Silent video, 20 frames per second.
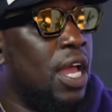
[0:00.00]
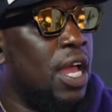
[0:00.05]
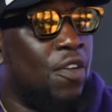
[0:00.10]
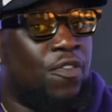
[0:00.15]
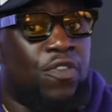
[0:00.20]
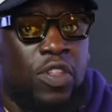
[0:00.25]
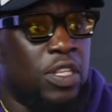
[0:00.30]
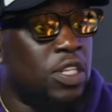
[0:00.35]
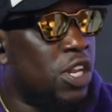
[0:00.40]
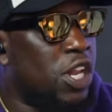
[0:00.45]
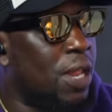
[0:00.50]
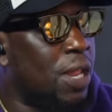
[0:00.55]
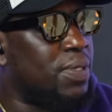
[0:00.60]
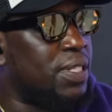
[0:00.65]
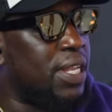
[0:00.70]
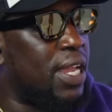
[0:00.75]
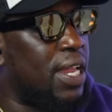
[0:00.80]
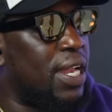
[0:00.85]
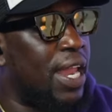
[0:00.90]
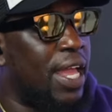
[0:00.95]
If you know what I'm
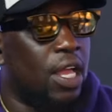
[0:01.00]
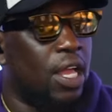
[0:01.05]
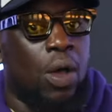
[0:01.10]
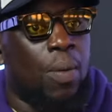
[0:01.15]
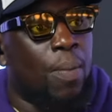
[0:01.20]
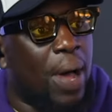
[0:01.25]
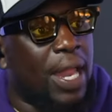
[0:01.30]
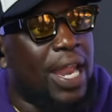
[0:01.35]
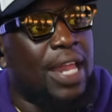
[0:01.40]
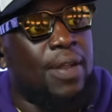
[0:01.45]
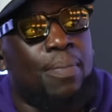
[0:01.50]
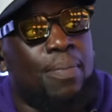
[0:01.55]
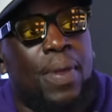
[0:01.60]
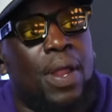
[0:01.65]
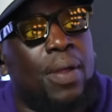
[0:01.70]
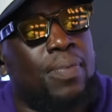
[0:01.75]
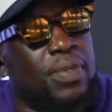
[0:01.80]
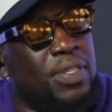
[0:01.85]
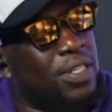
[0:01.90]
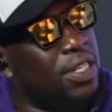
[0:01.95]
saying? Like, come on,
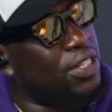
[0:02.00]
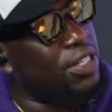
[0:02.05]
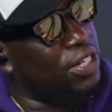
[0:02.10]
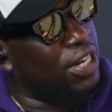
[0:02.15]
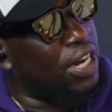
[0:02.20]
you know